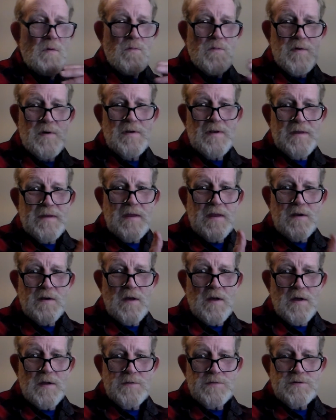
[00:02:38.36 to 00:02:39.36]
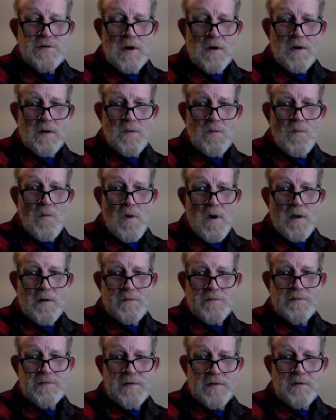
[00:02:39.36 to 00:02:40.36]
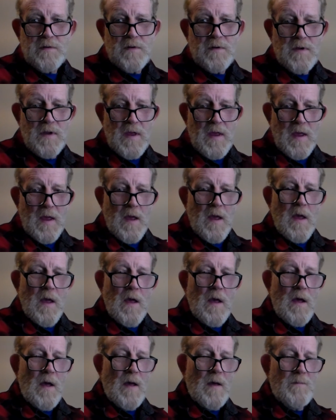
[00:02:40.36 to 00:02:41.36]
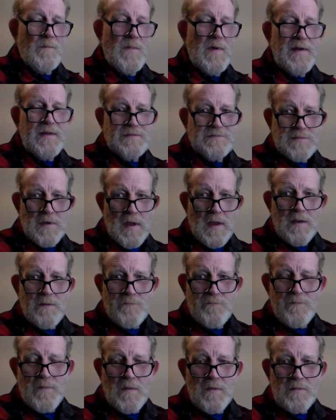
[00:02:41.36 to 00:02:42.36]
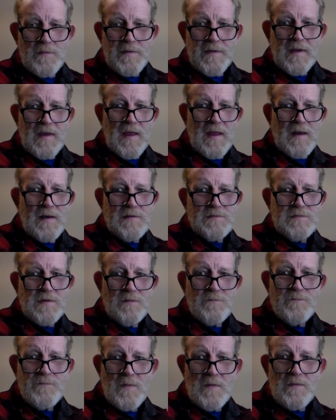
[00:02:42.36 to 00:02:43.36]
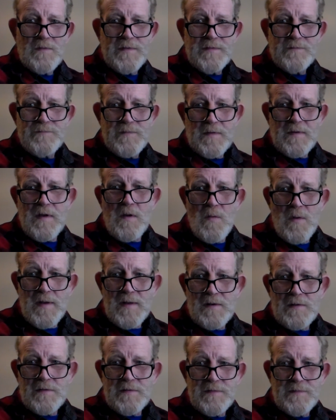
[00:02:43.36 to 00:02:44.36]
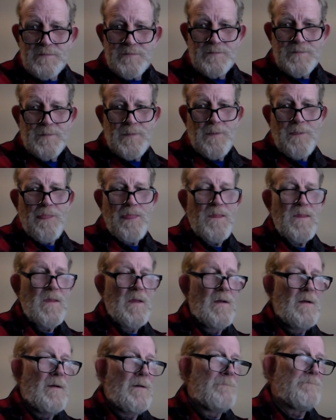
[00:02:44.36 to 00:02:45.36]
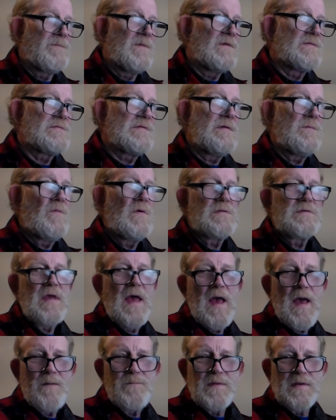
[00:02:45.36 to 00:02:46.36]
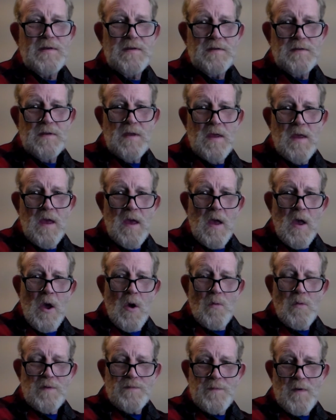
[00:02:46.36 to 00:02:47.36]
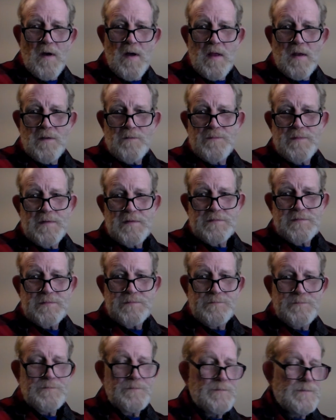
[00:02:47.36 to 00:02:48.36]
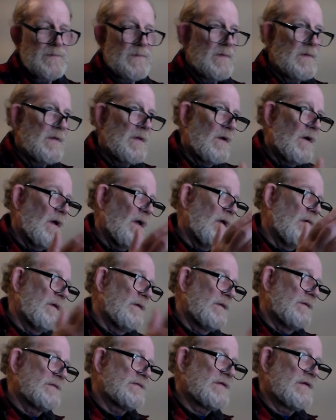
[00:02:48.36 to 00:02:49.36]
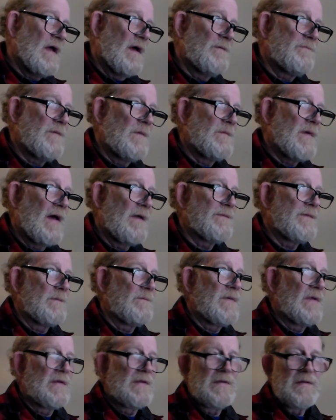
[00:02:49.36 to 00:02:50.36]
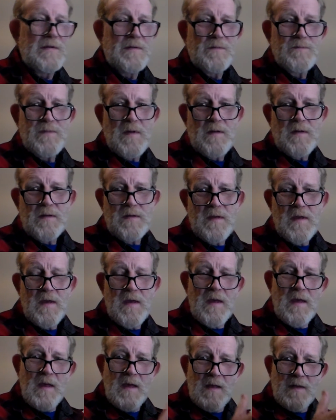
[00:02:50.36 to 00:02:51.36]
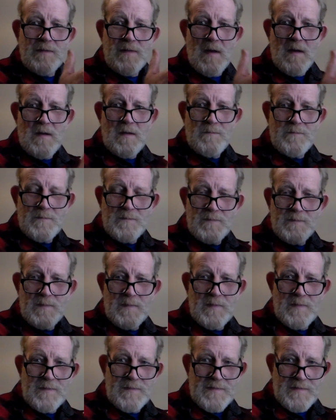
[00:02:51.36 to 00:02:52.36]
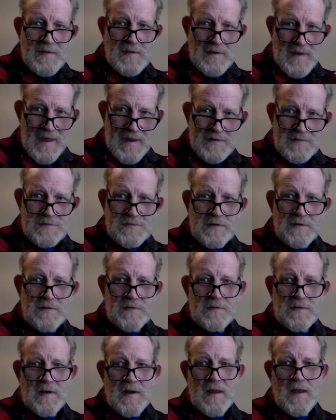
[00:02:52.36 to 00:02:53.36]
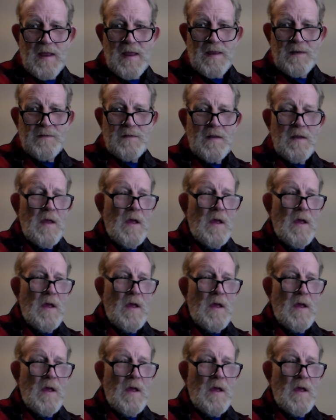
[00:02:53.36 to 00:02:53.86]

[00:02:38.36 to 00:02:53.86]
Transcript: really in uncharted waters here, but it's unfolding, and it's unfolding very quickly. You see what's happening with all of this stuff about the election, and